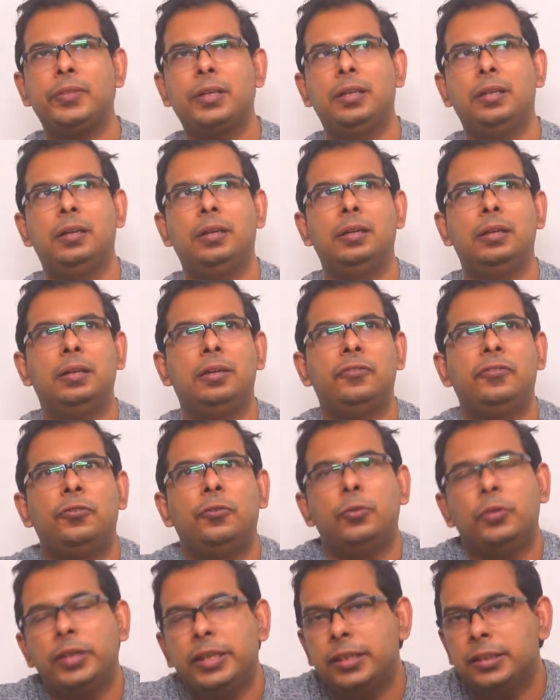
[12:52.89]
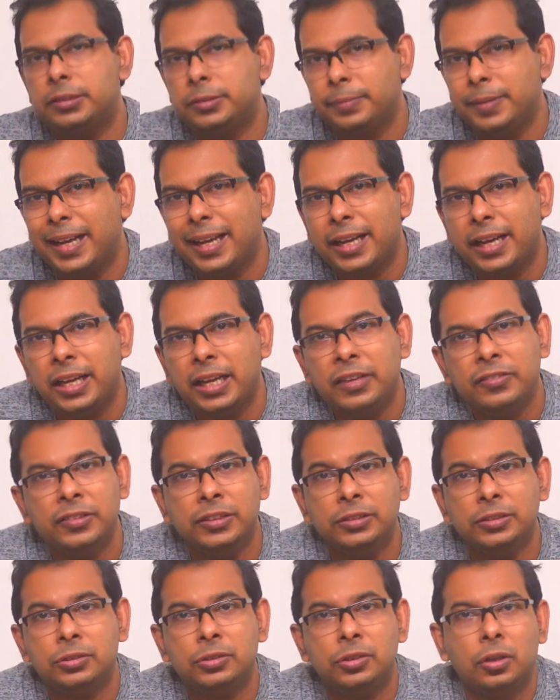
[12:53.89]
4 years back I have
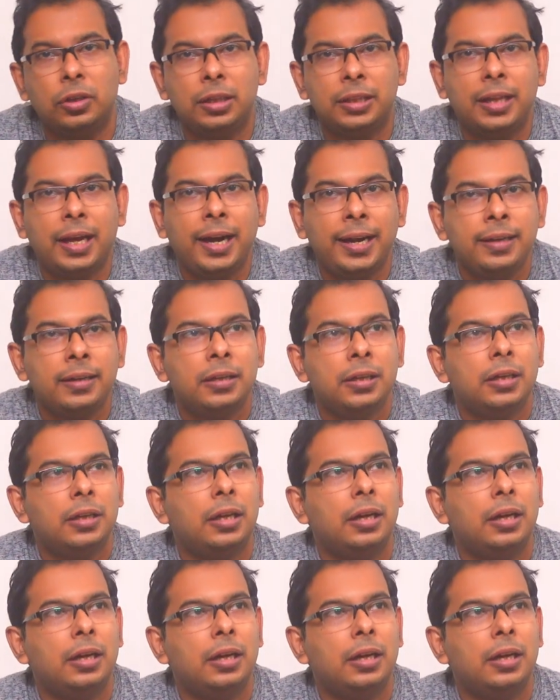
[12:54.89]
installed that.